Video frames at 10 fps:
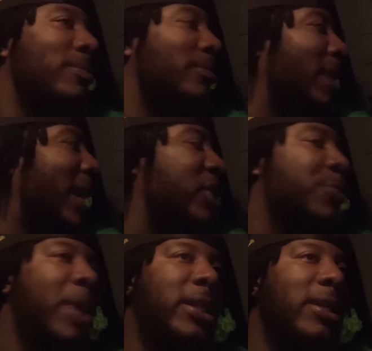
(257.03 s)
I
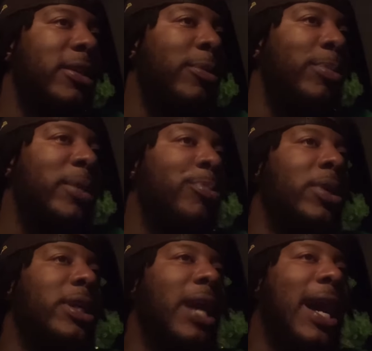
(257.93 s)
expected it to be
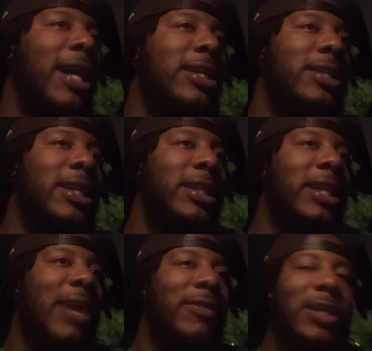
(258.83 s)
pretty high because I did
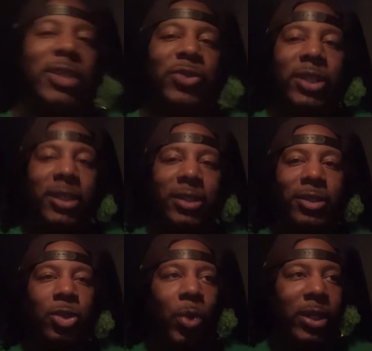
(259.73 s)
have a
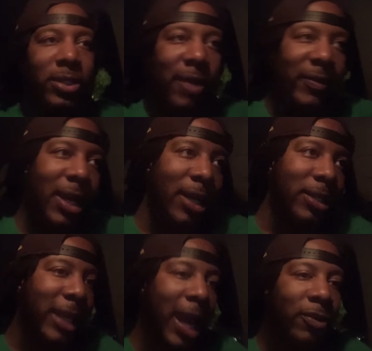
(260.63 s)
$127
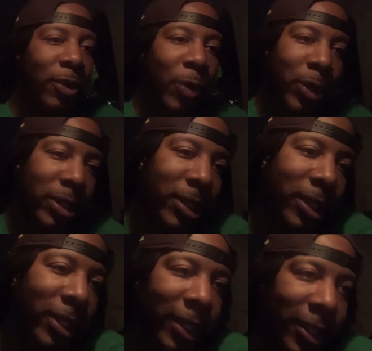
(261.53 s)
catering order
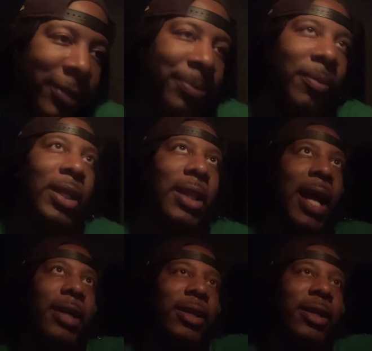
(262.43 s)
lined